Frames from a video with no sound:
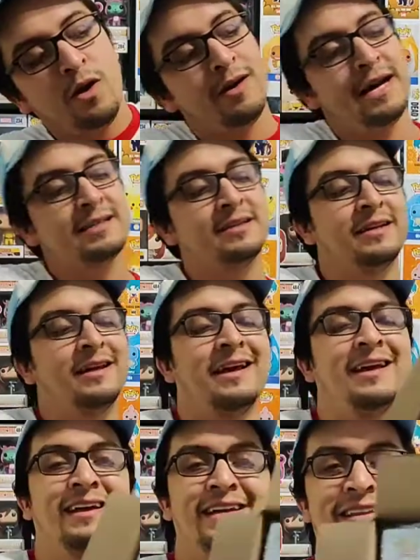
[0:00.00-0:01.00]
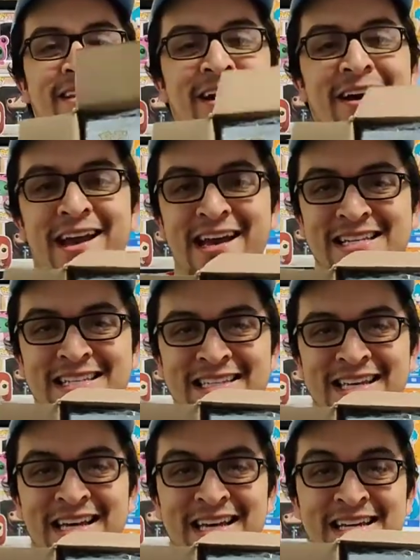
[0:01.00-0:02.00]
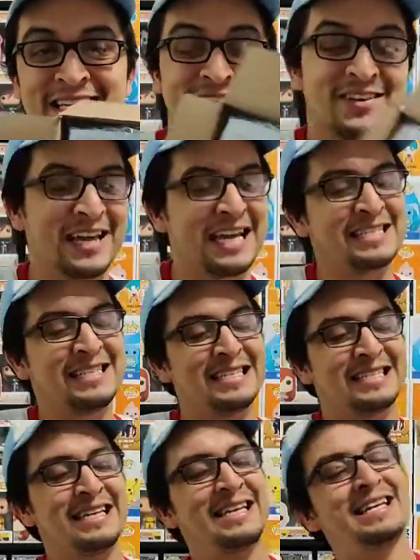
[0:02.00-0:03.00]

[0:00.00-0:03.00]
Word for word: well, actually, there it is. So yes, this